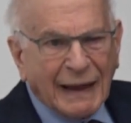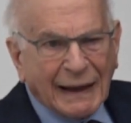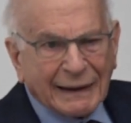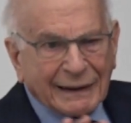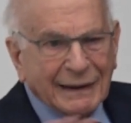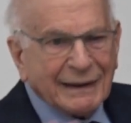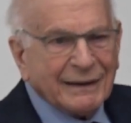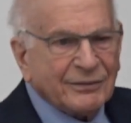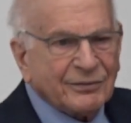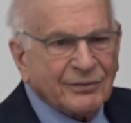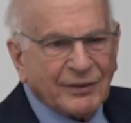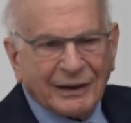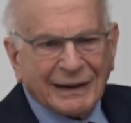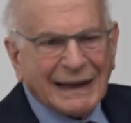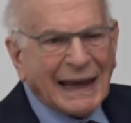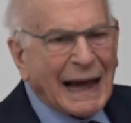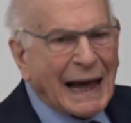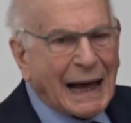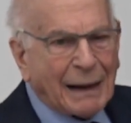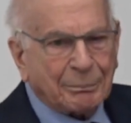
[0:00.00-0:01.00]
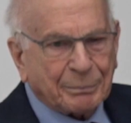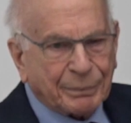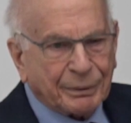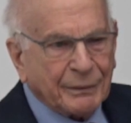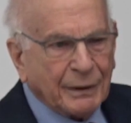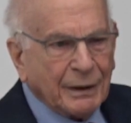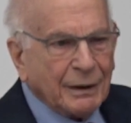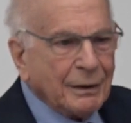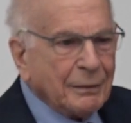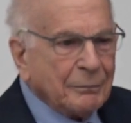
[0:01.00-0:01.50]
That is the
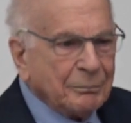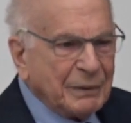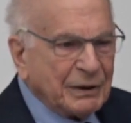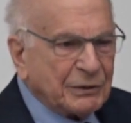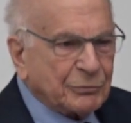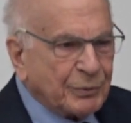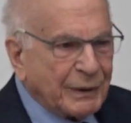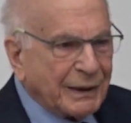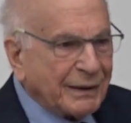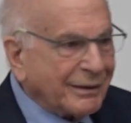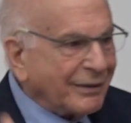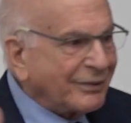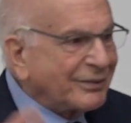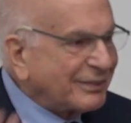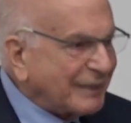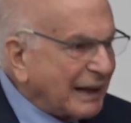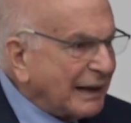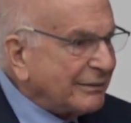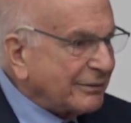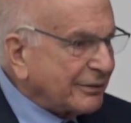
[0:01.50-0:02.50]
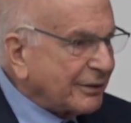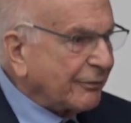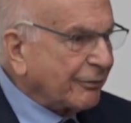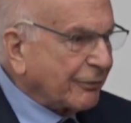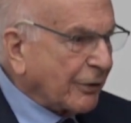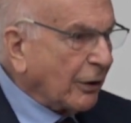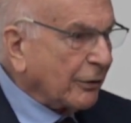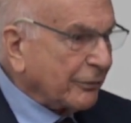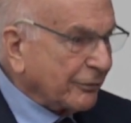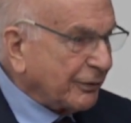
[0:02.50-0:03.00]
gap between the sense
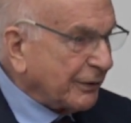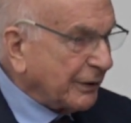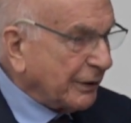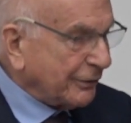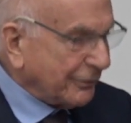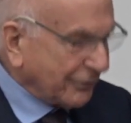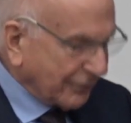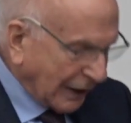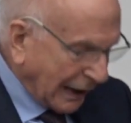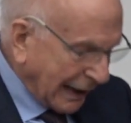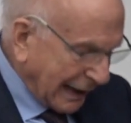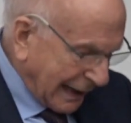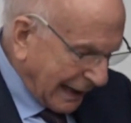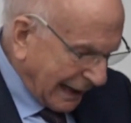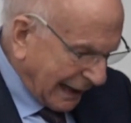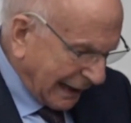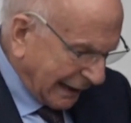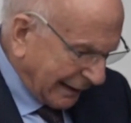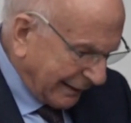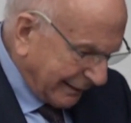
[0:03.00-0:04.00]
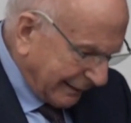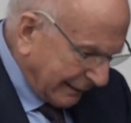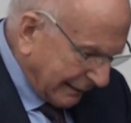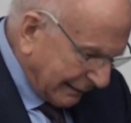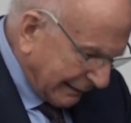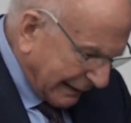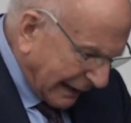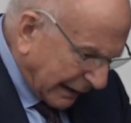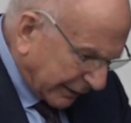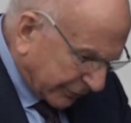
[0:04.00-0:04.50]
of confidence and
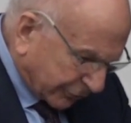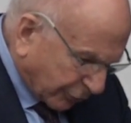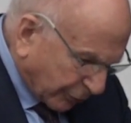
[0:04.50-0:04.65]
the